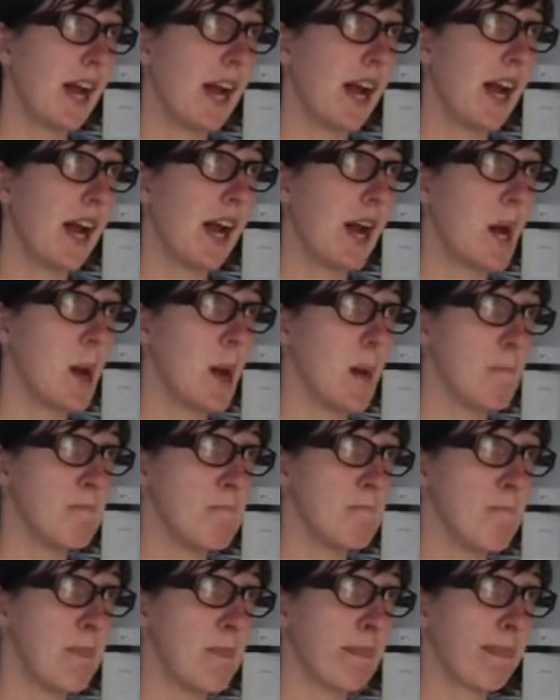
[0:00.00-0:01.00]

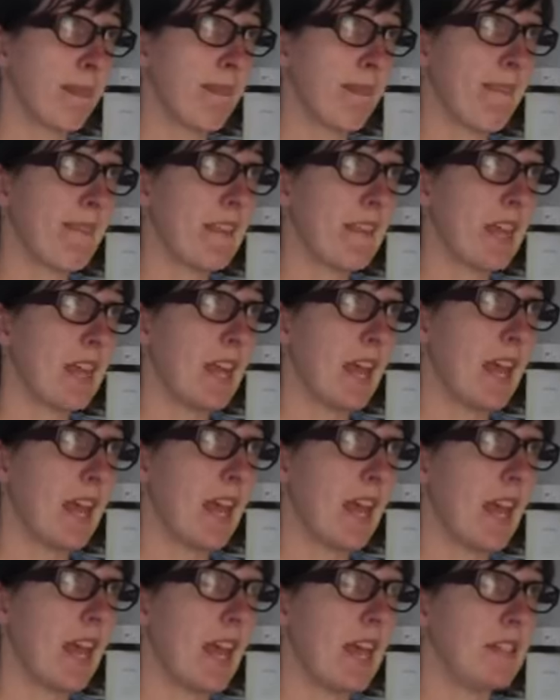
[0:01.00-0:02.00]

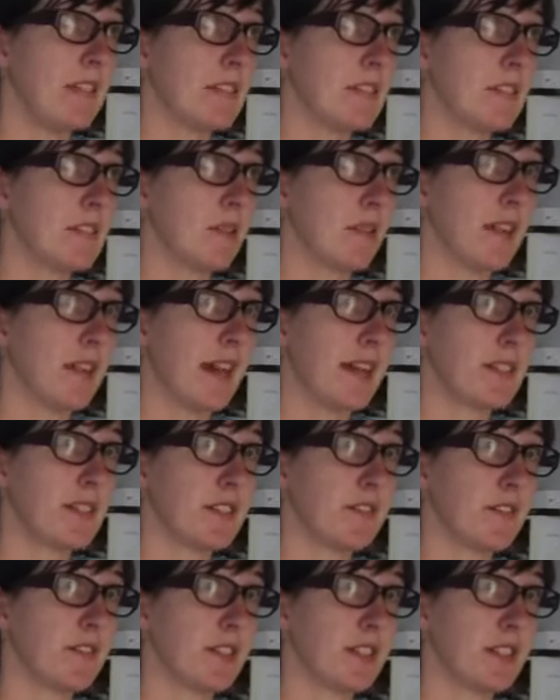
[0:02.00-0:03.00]
And so that's
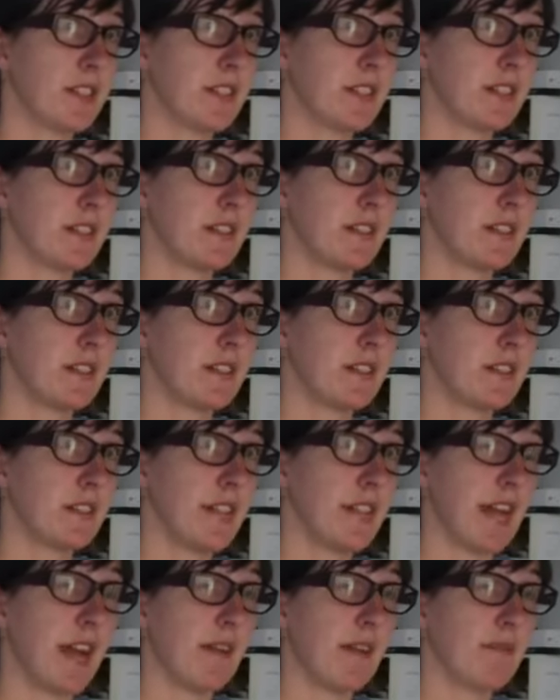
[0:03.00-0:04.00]
for,
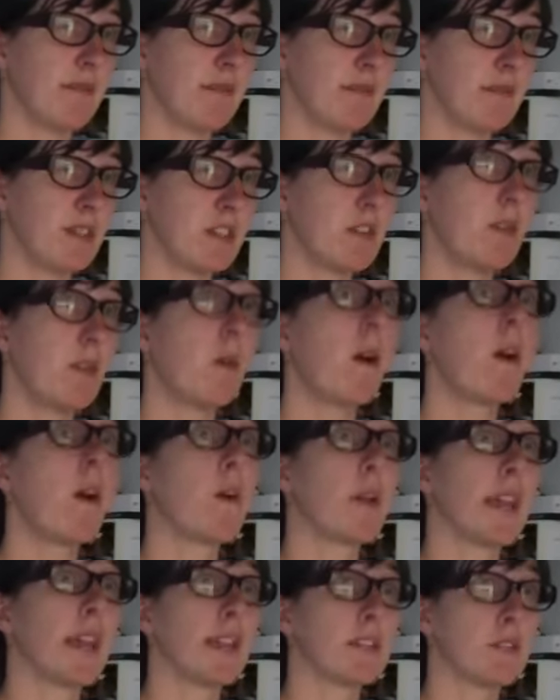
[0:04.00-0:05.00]
yeah. So,
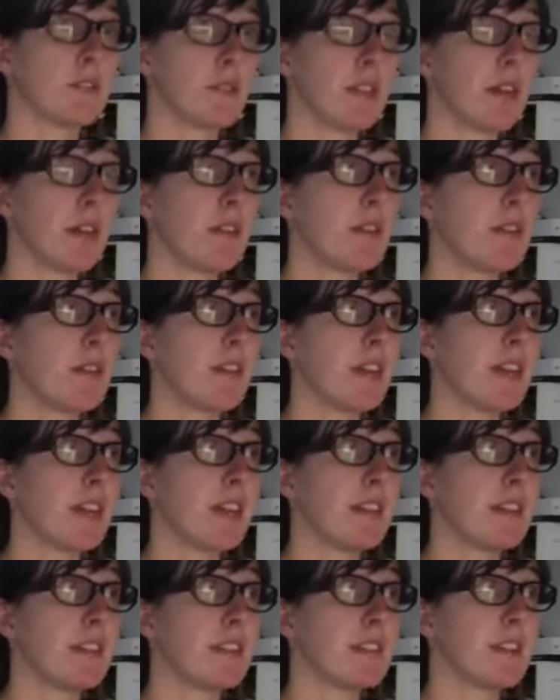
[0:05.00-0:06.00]
okay, so the other thing
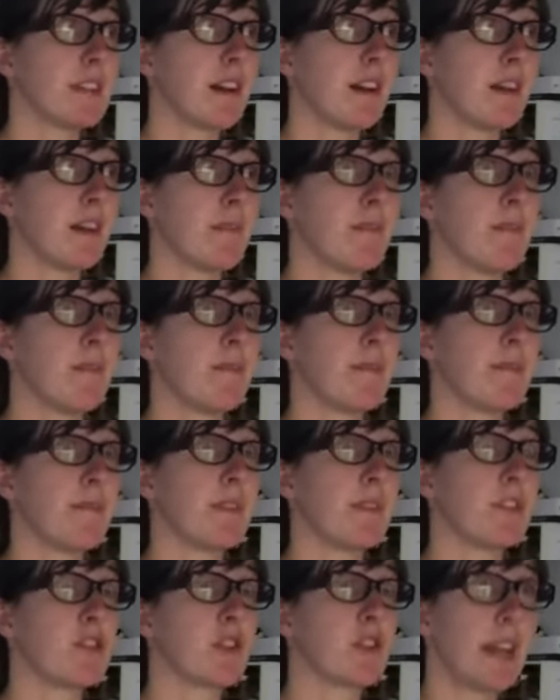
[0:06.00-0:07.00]
is
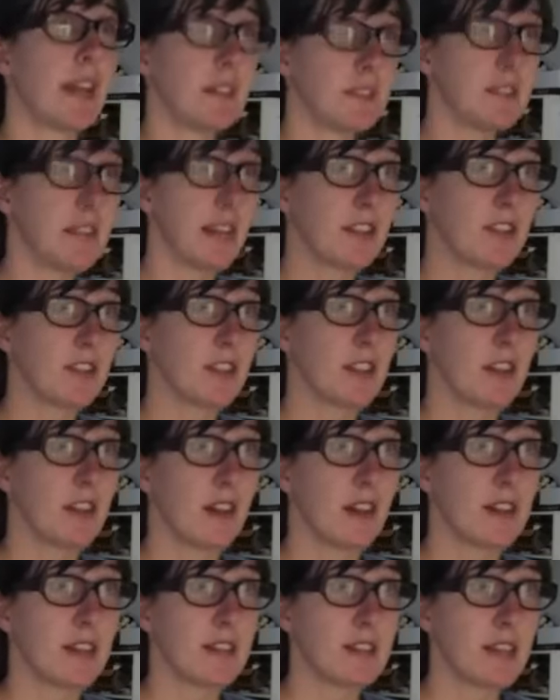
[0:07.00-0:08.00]
the trial's actually
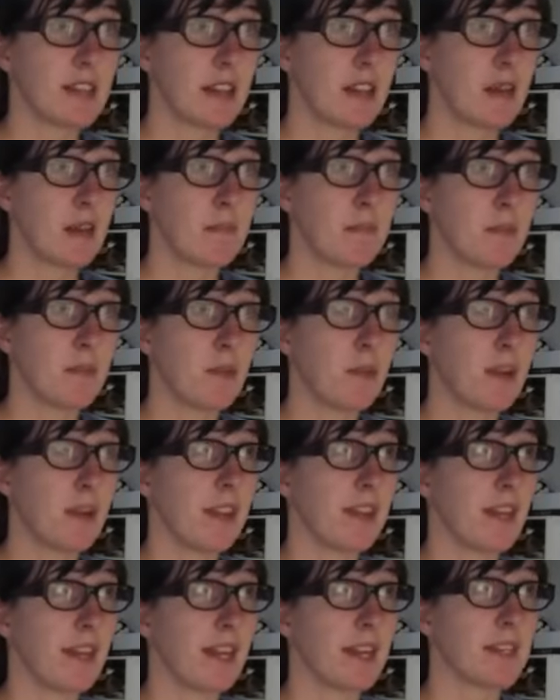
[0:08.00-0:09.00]
not set up the way
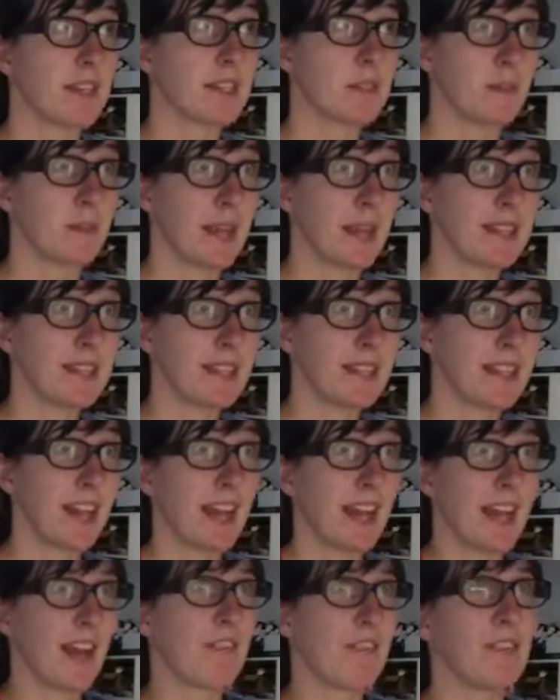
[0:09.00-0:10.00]
that I expected.
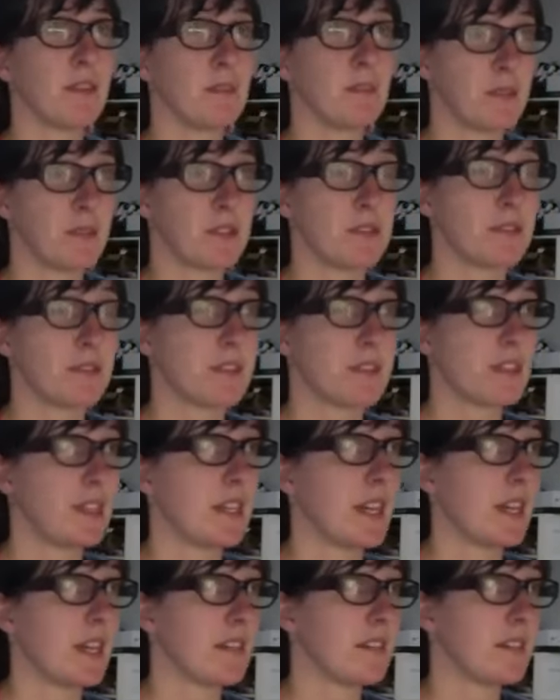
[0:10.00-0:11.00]
I haven't been to a
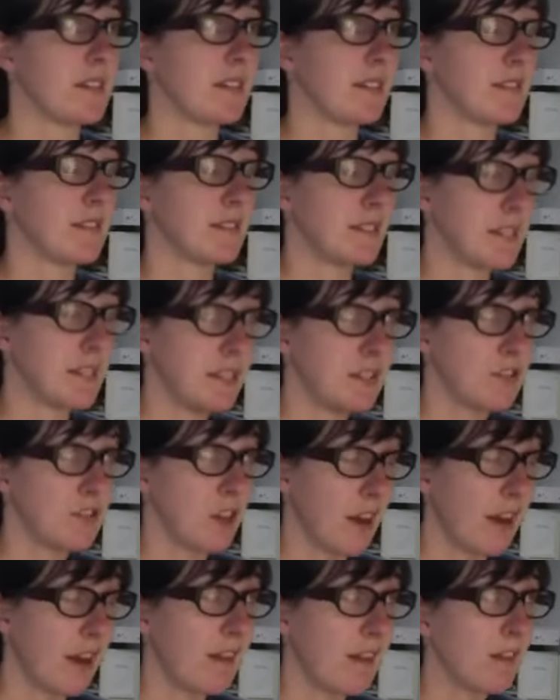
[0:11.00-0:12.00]
CKC
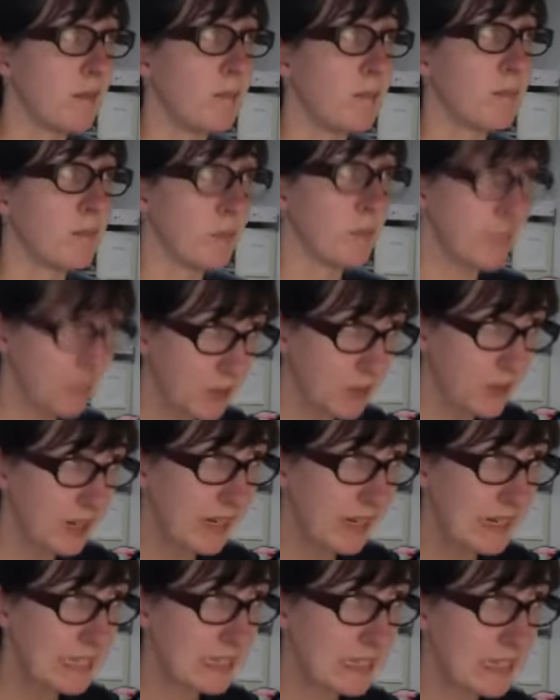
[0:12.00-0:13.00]
trial before
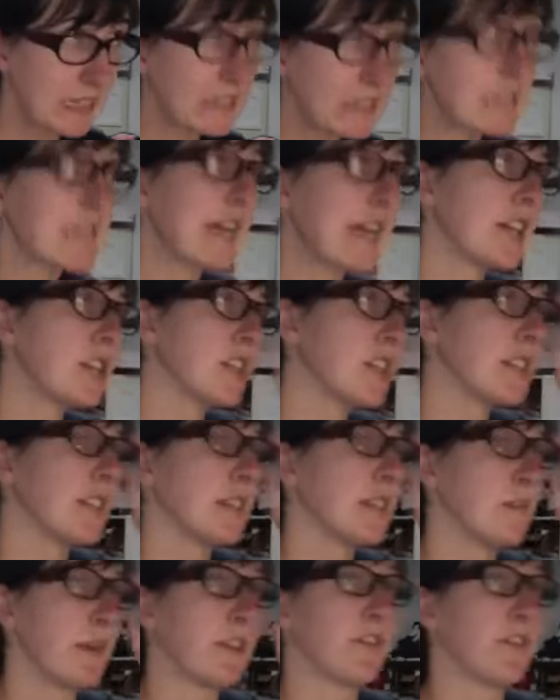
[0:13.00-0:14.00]
in scent detection. This
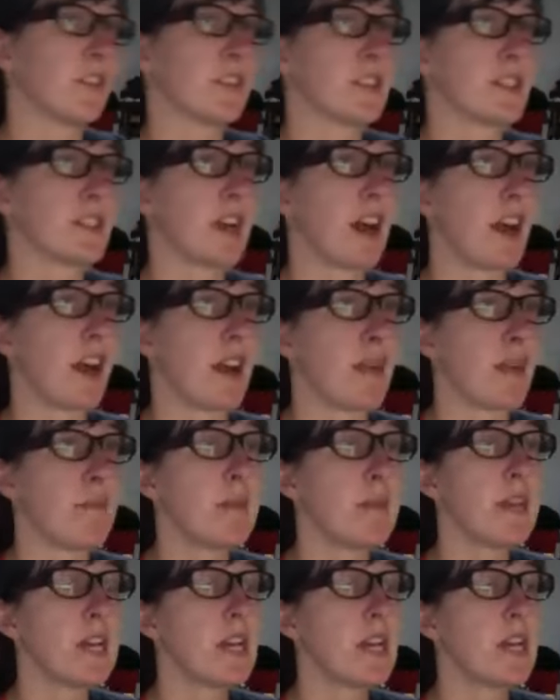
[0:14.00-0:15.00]
is my first time.
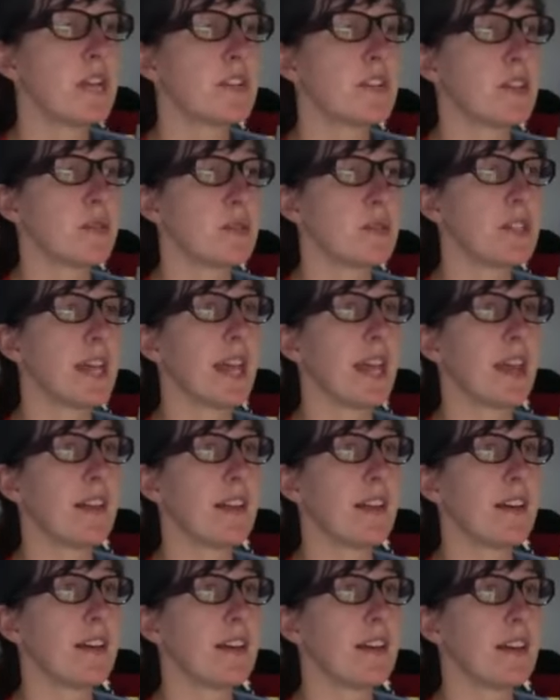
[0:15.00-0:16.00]
So
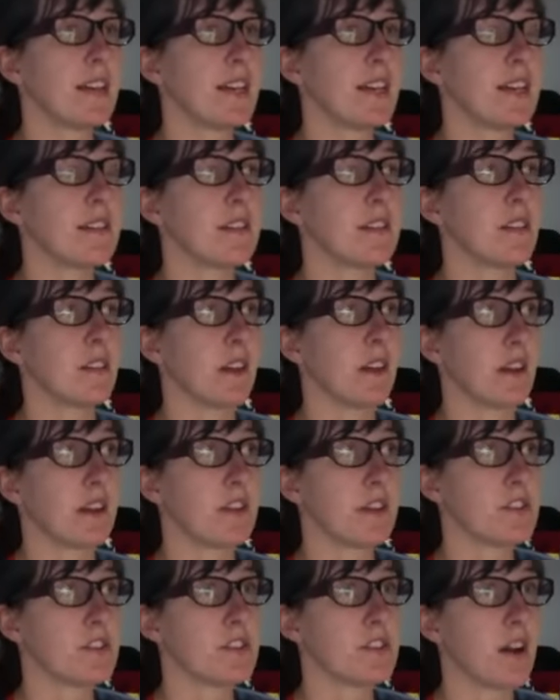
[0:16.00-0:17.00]
Taylor is a
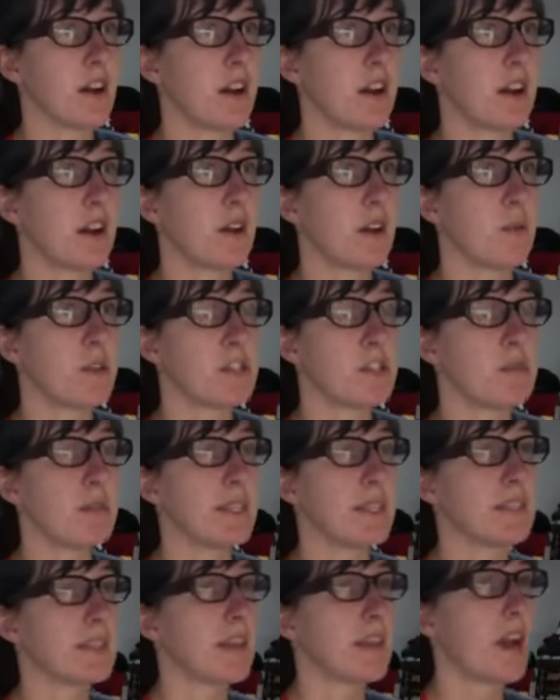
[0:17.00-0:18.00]
large dog, which
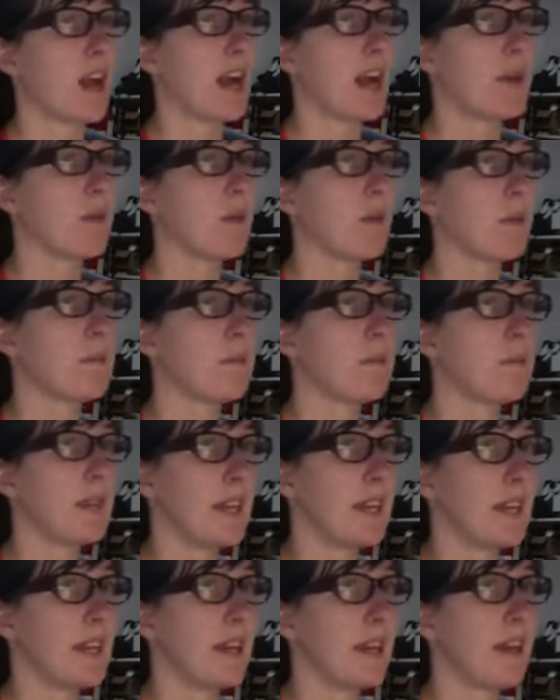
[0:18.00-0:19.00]
means that I won't
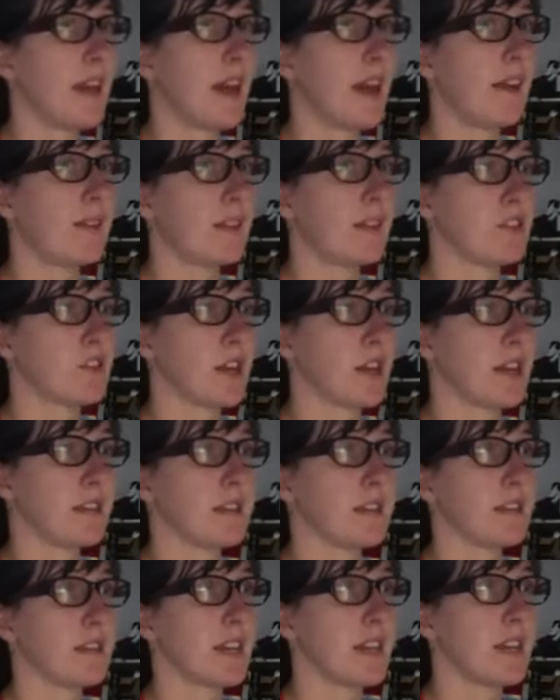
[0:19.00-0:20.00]
be at the trial
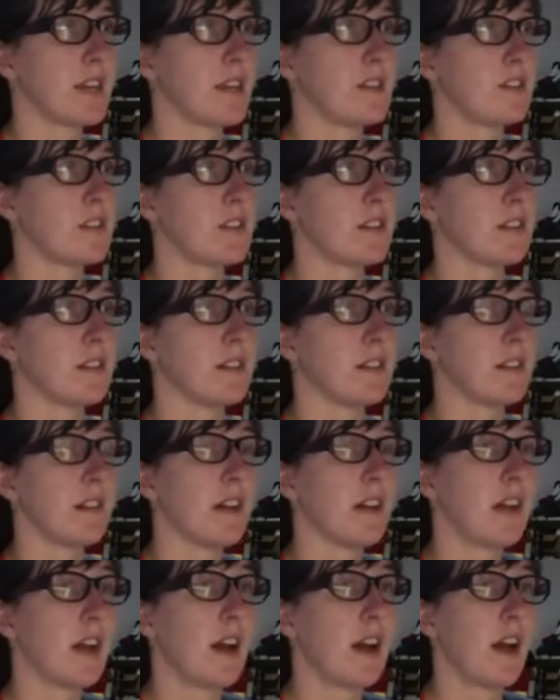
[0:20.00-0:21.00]
site until
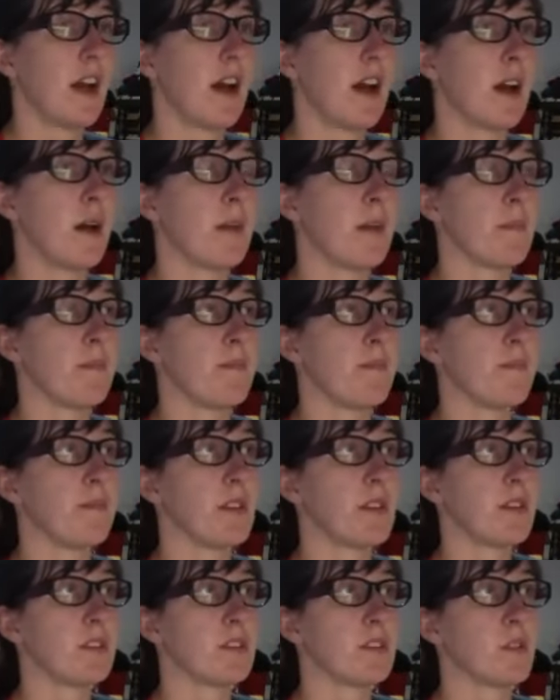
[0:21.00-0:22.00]

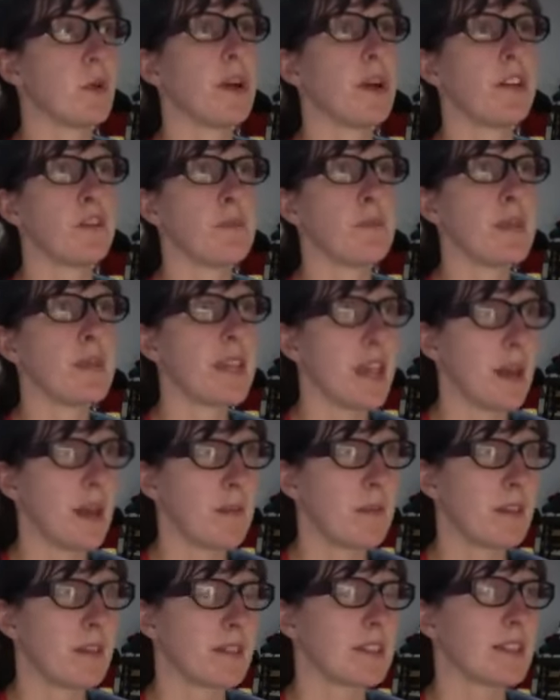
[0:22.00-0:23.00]
12
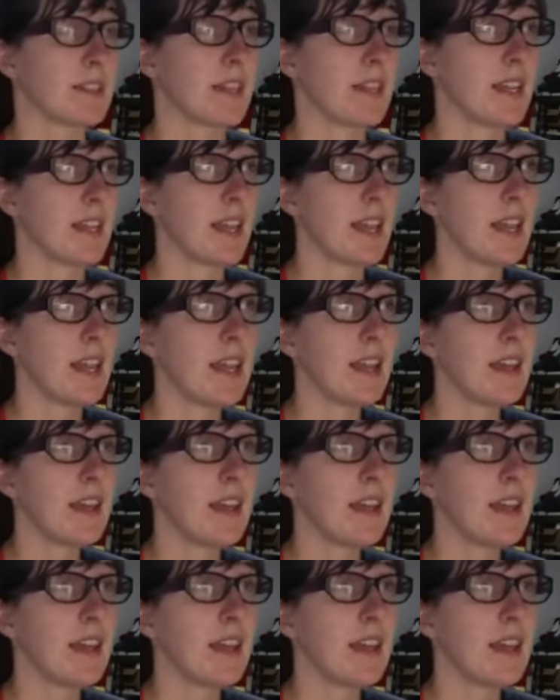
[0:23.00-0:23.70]
p.m. on Sunday.